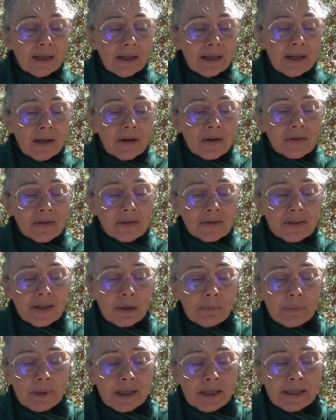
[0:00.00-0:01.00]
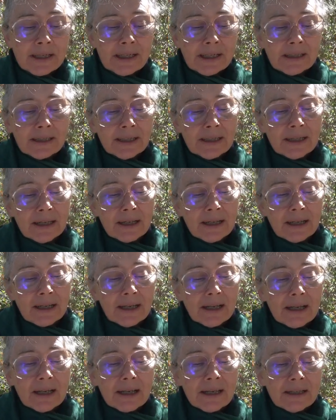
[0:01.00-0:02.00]
Here's a subheading
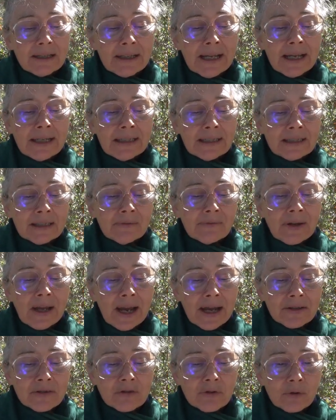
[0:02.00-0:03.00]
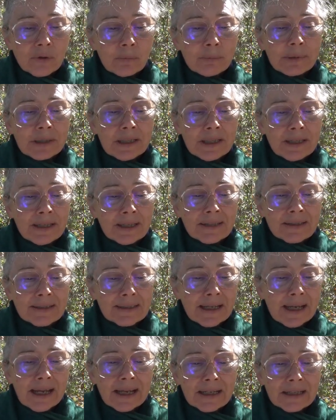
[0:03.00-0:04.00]
Negative Astral Beings
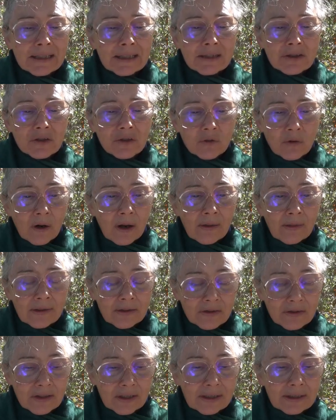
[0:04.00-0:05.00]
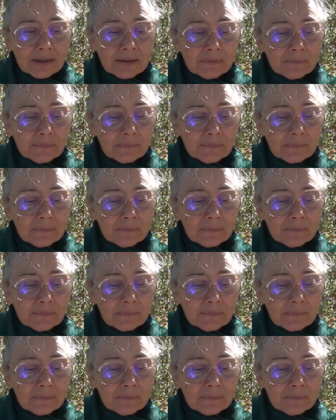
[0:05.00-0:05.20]
and Astrology.